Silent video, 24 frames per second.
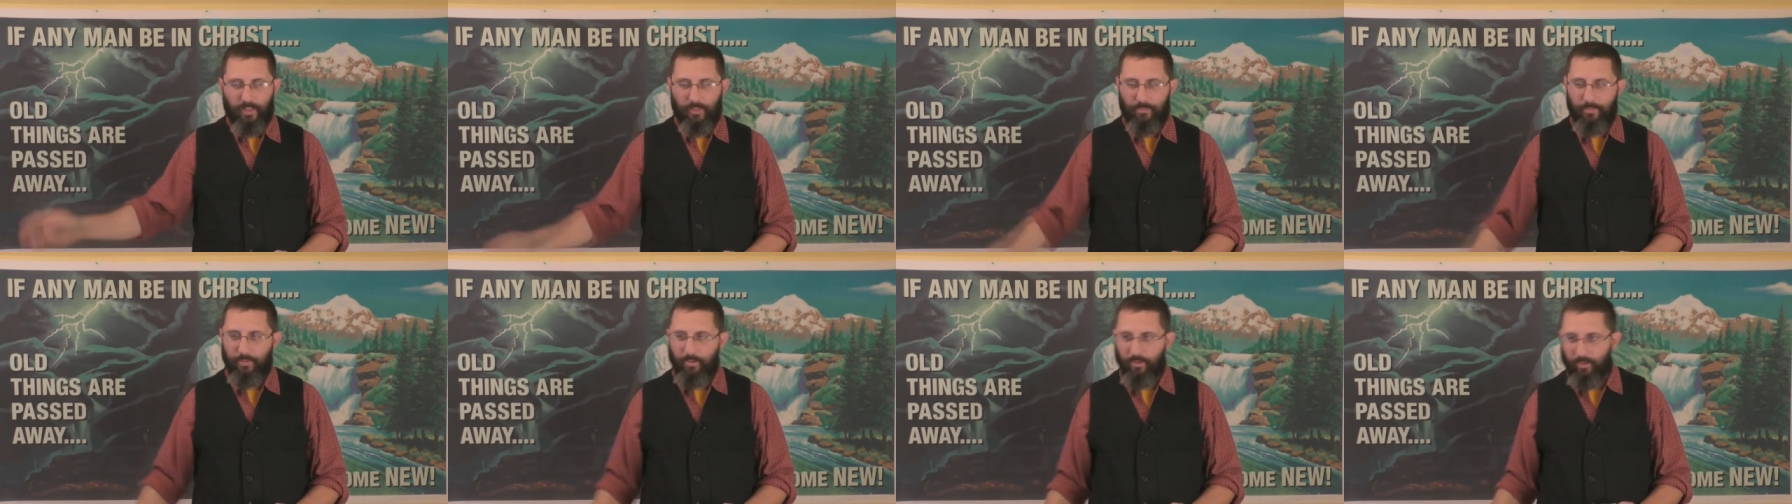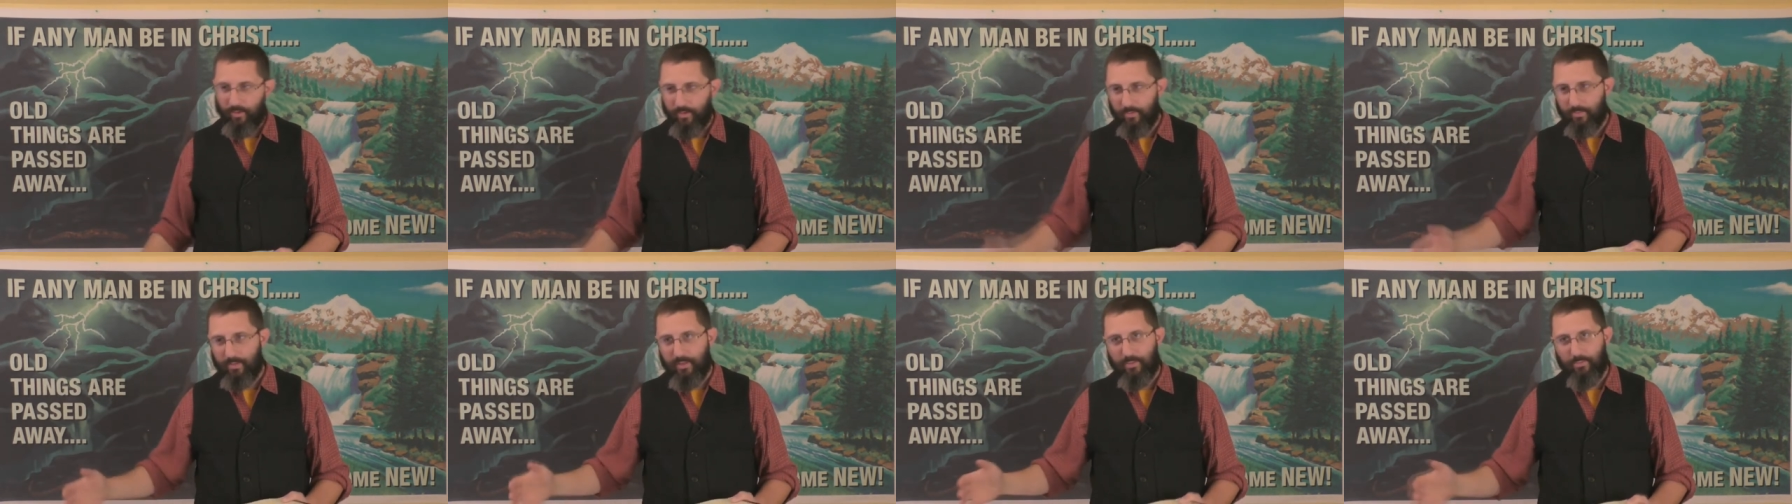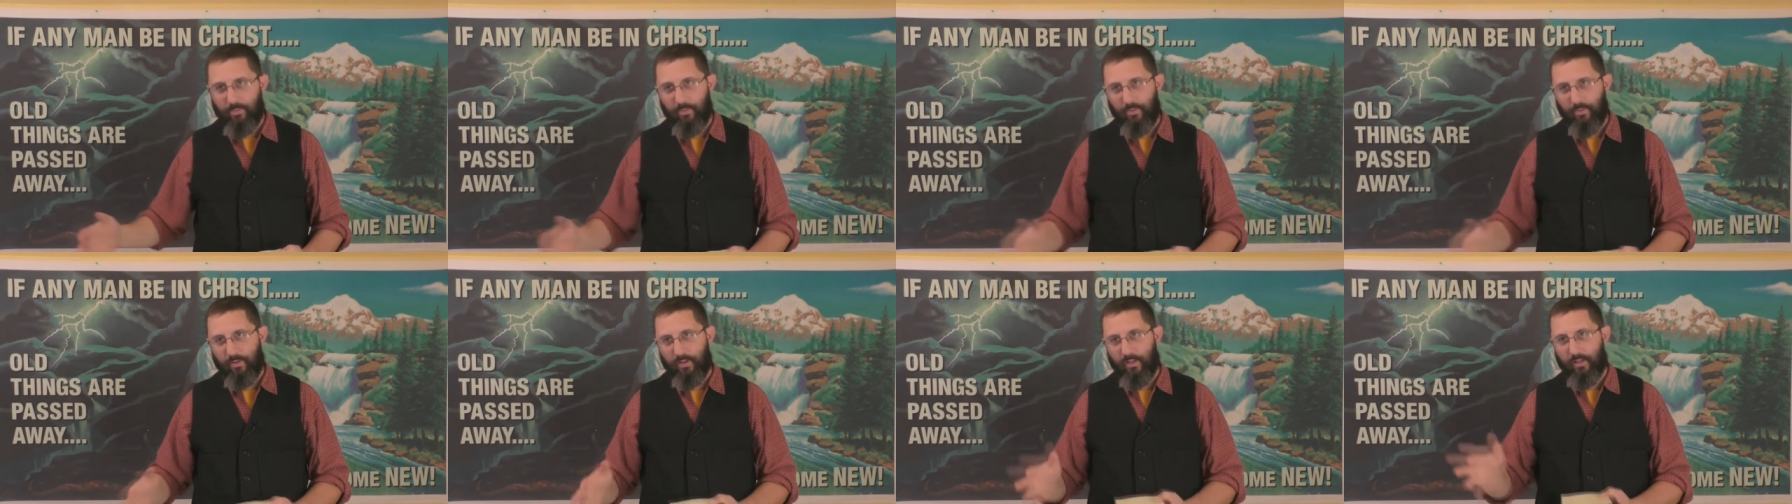up and all the
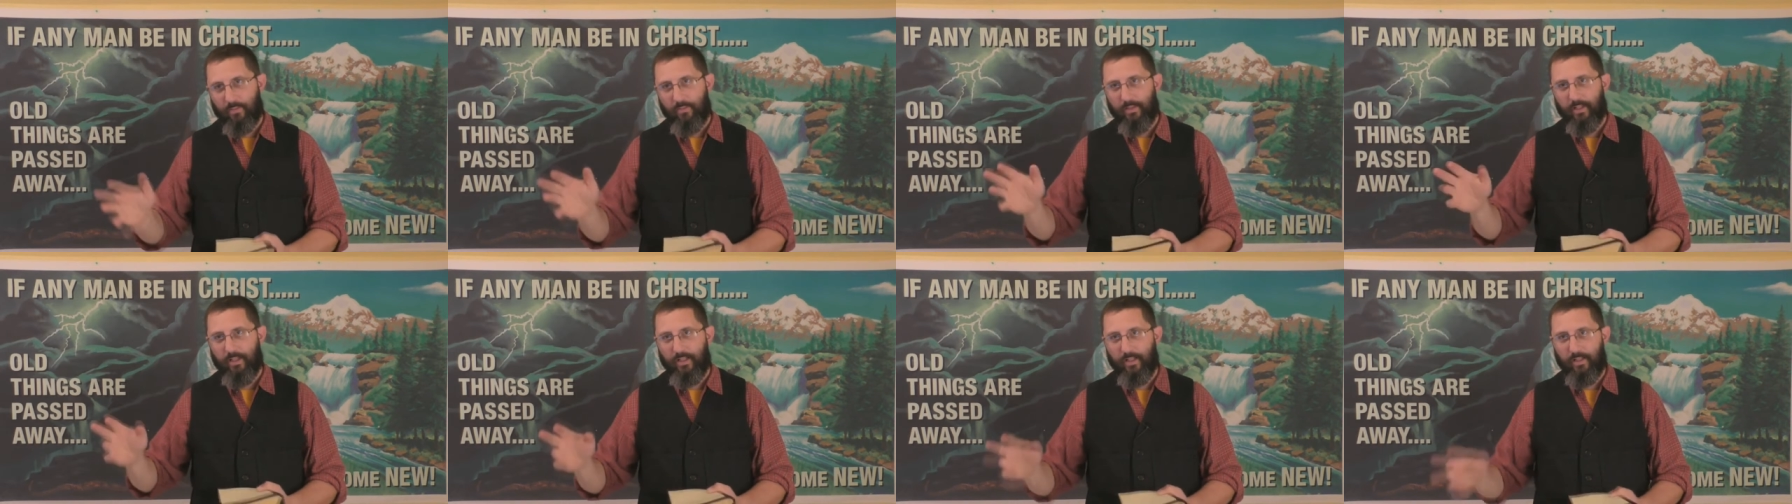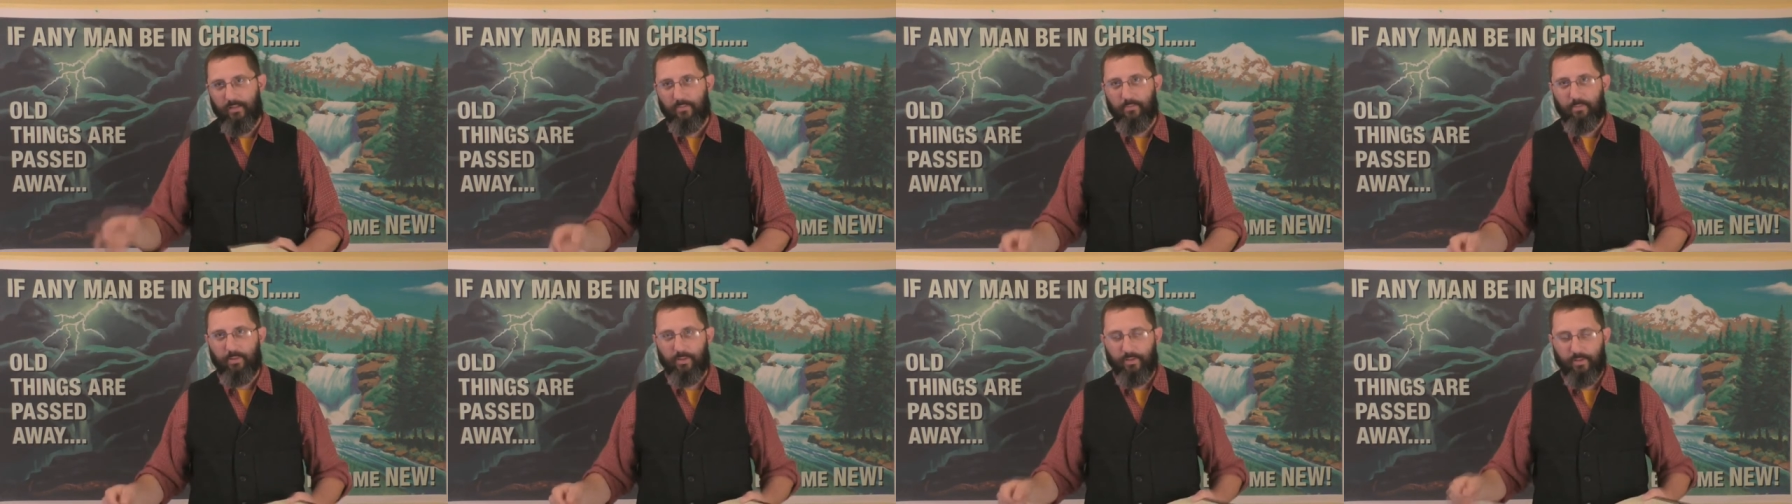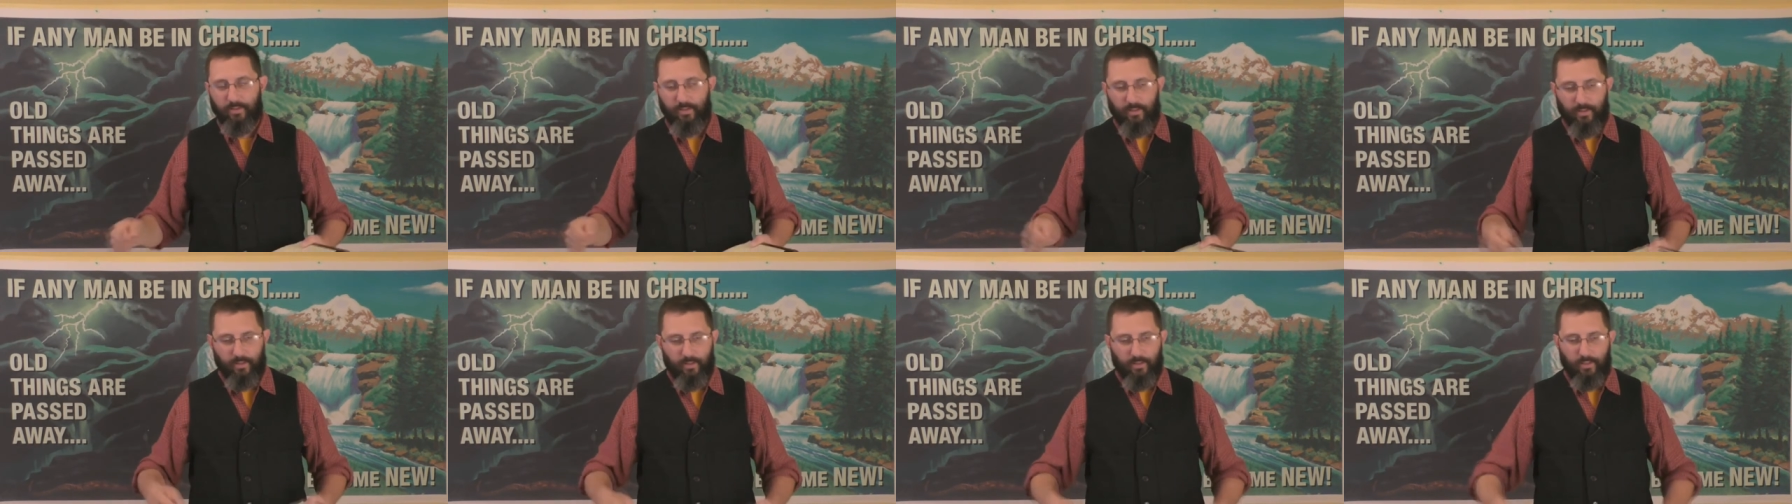people were coming in and
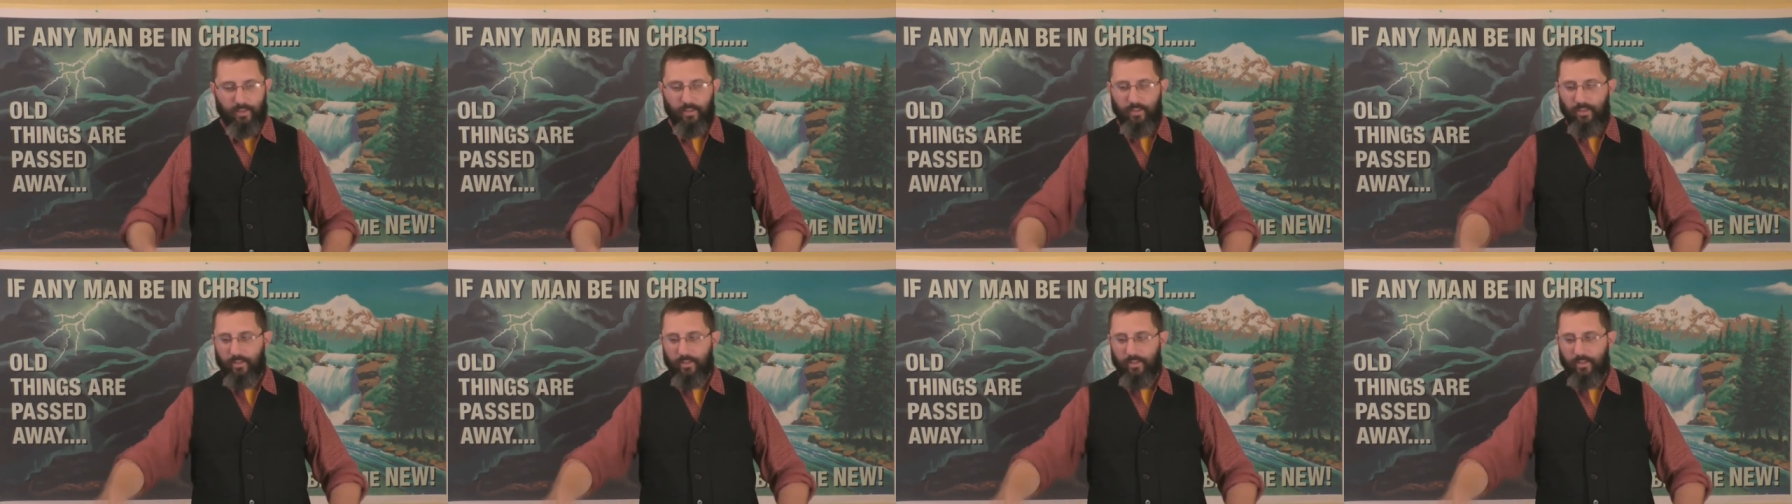putting their